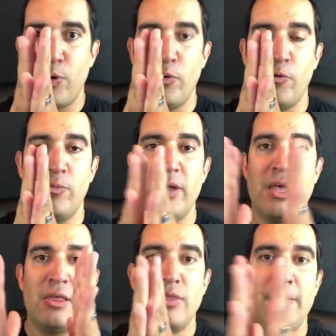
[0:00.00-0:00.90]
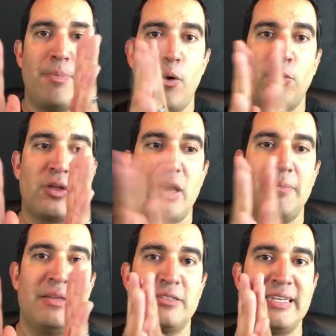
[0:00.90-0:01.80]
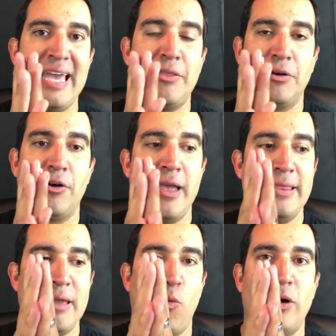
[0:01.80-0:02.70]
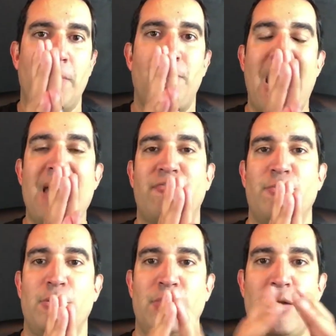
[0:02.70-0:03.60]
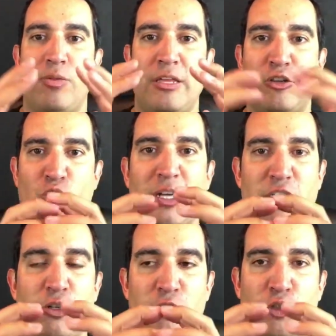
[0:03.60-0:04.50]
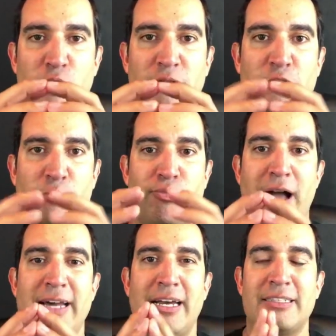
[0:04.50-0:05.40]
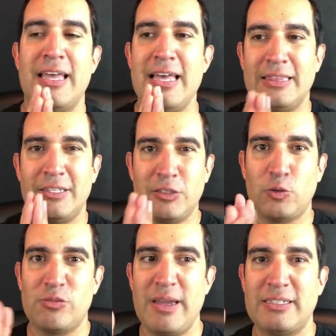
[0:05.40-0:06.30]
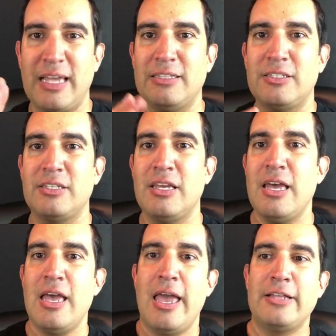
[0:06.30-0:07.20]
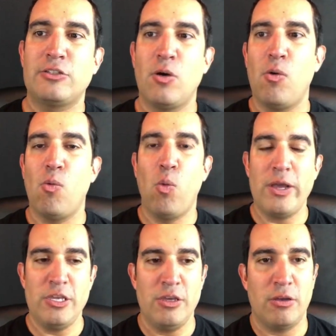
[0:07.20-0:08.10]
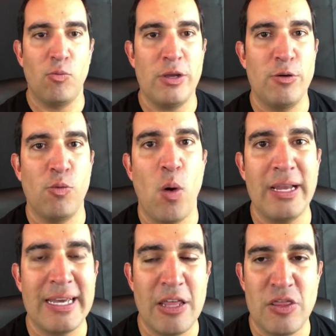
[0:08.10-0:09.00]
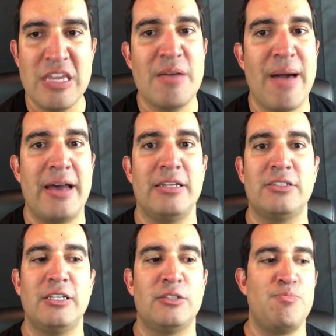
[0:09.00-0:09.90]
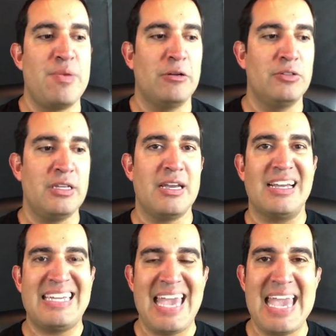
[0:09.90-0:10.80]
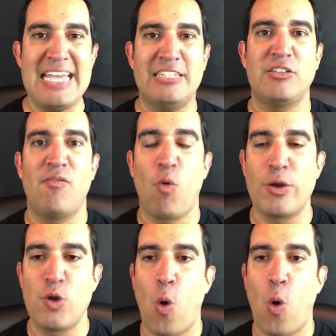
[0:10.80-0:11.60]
boom, they both come in together and they want to buy from you. They trust your service or product. Does this sort of make sense? And so what you want to kind of think about is building a case for